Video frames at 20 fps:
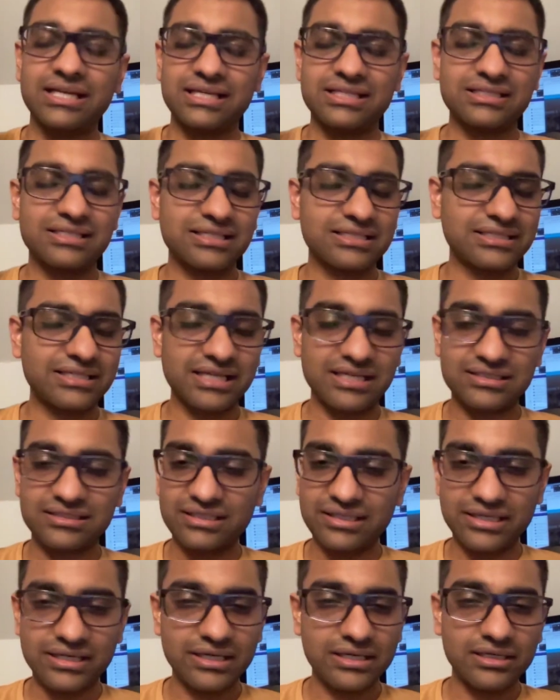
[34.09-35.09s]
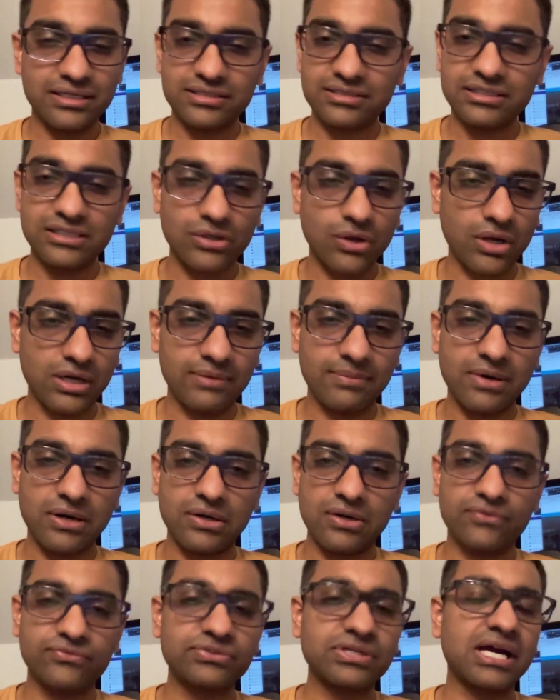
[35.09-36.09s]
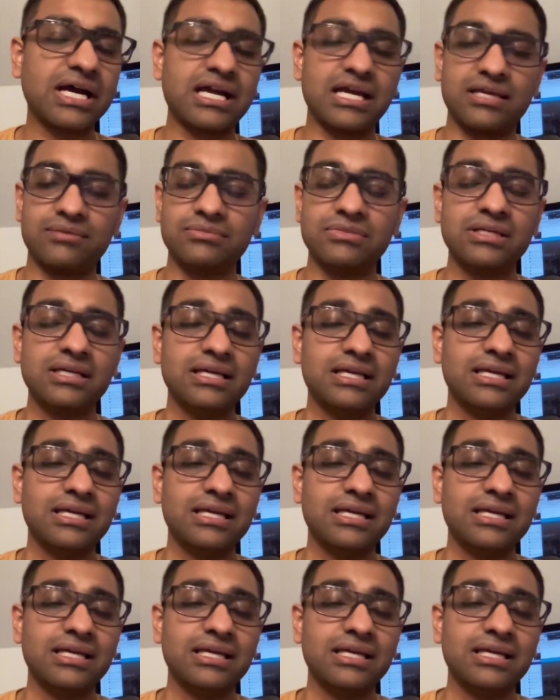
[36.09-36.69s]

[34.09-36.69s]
it just takes a ridiculously long amount of time,